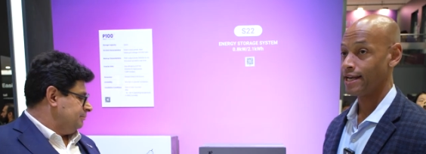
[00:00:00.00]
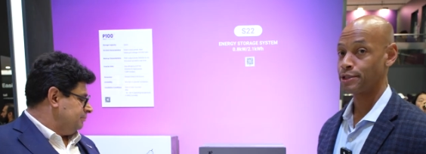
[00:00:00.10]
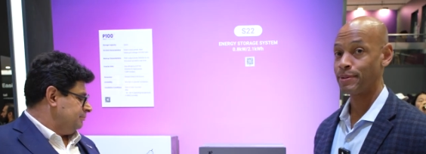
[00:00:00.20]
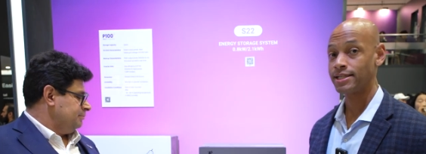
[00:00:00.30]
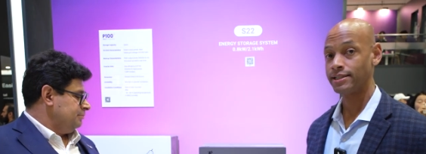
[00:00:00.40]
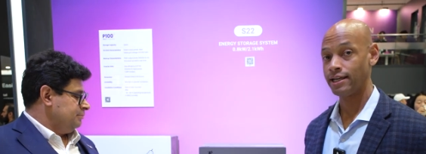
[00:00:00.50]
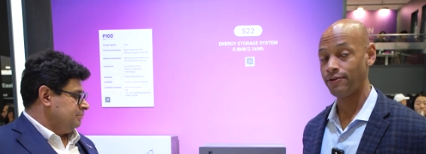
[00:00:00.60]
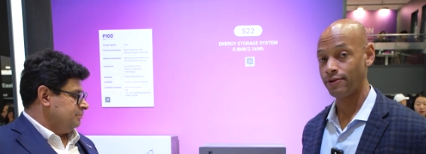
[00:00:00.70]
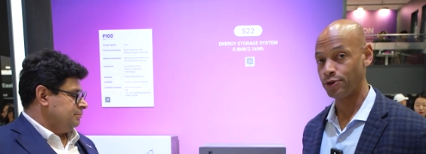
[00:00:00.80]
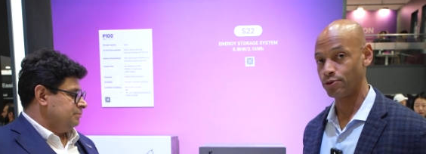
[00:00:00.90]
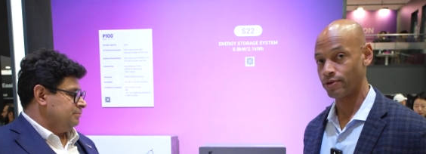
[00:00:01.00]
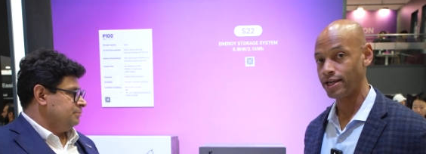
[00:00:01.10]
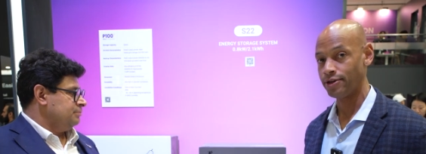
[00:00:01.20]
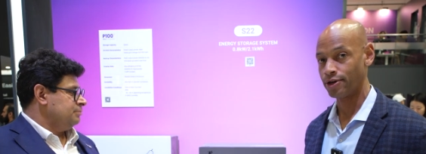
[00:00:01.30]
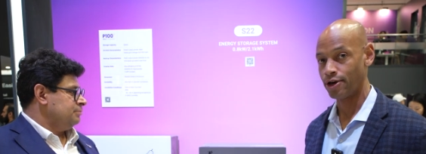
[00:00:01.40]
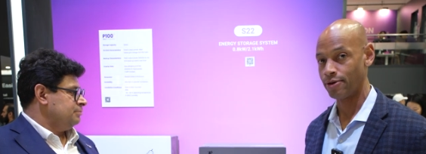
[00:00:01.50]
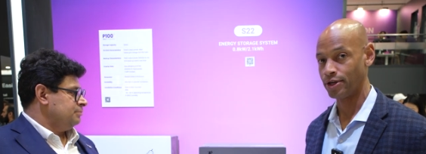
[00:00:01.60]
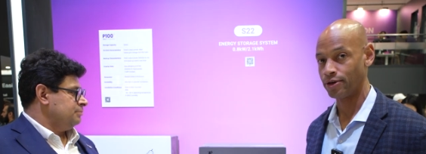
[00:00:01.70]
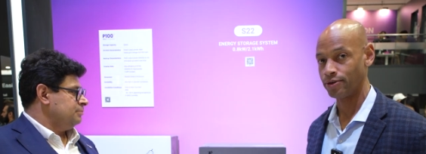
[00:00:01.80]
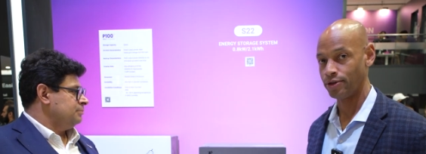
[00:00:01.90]
Speaker 1: And especially if you rent your
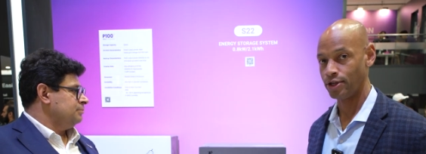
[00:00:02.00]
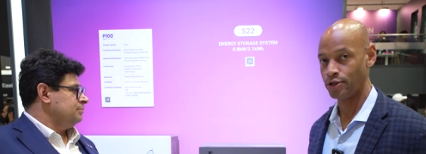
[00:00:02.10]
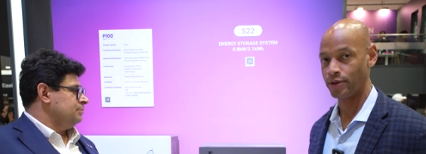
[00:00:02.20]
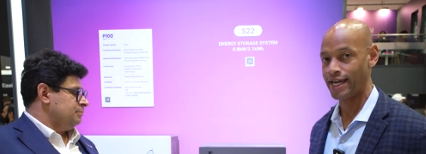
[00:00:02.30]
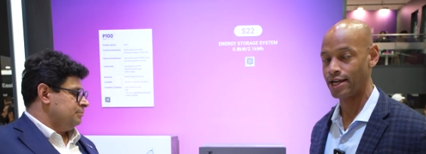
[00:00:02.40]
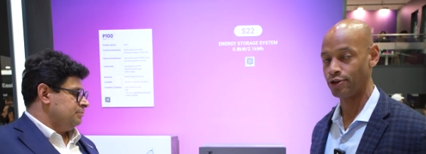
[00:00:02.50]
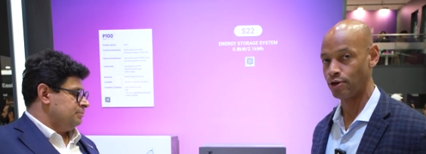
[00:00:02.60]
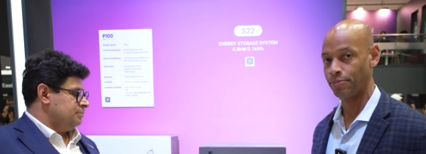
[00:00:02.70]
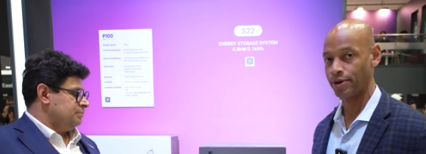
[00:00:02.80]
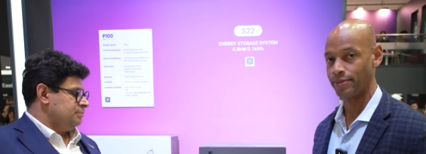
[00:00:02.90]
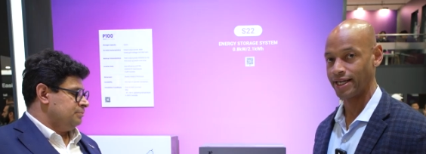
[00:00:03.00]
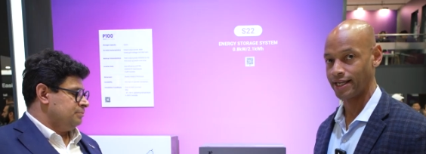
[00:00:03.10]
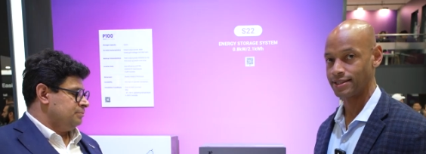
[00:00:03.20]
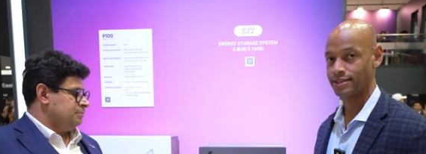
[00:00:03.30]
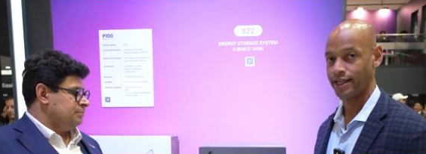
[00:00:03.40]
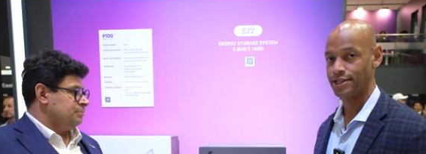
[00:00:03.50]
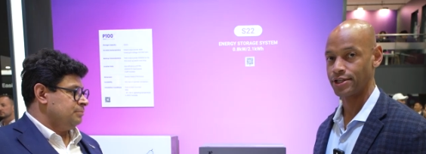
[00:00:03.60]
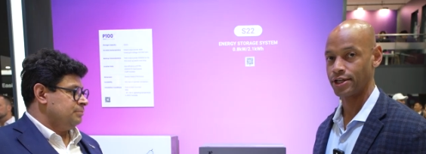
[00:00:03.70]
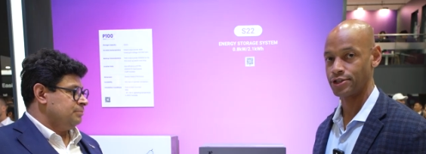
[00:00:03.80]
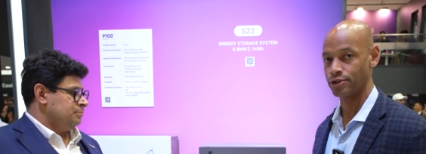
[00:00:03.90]
home, you can't do a permanent
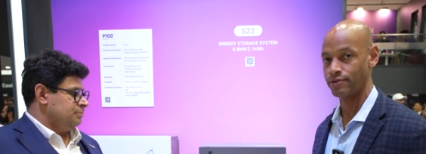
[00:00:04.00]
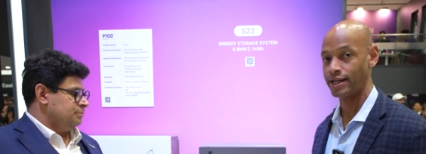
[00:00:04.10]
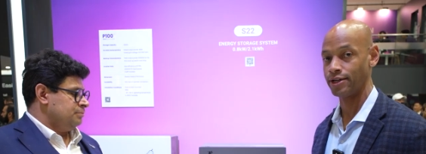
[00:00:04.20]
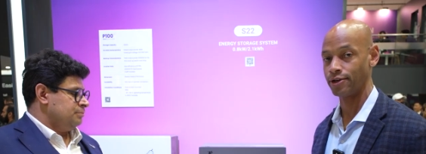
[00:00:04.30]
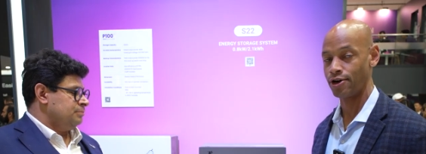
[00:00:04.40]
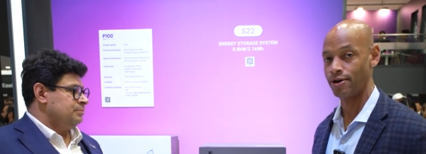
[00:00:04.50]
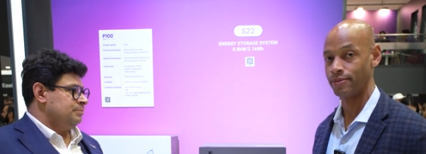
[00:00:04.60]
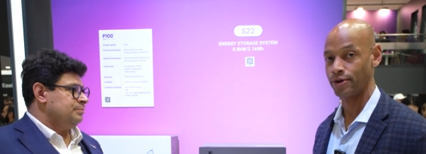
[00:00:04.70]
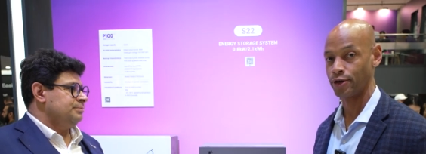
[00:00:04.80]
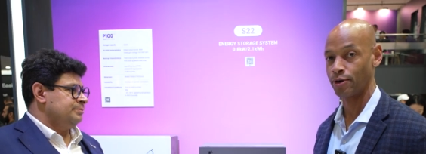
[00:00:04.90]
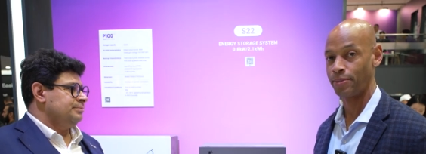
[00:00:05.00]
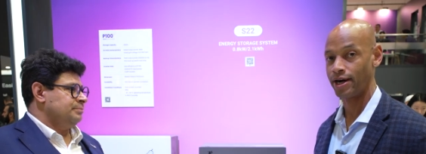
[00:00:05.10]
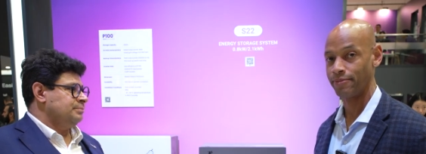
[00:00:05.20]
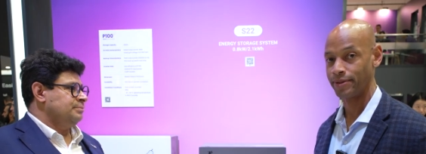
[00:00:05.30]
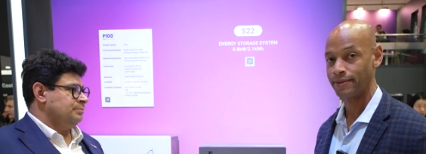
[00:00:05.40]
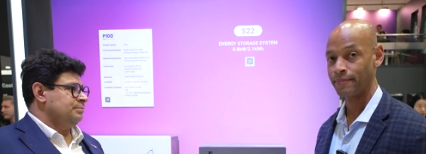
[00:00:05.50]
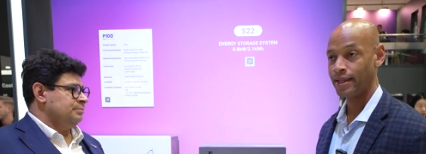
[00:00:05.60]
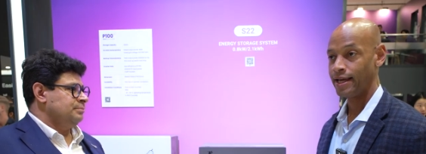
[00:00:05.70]
installation because you're renting your home or your apartment.